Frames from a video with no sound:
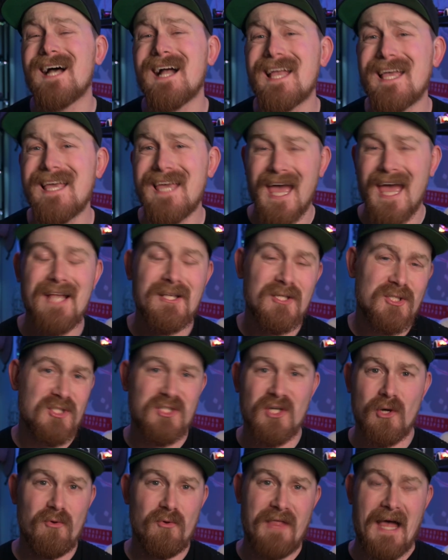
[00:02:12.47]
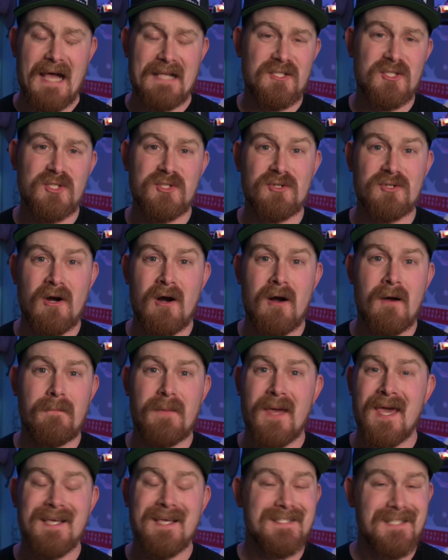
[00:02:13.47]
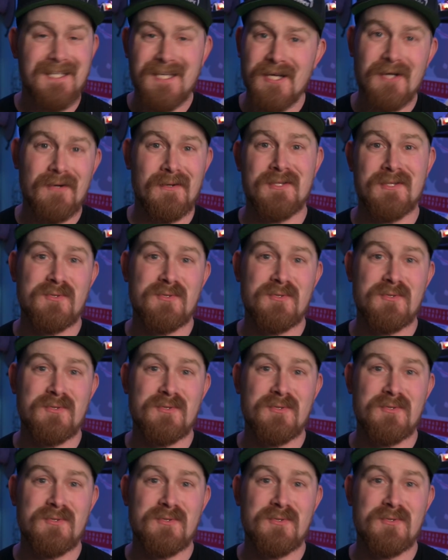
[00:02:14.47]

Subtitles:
again showed that strong pace here in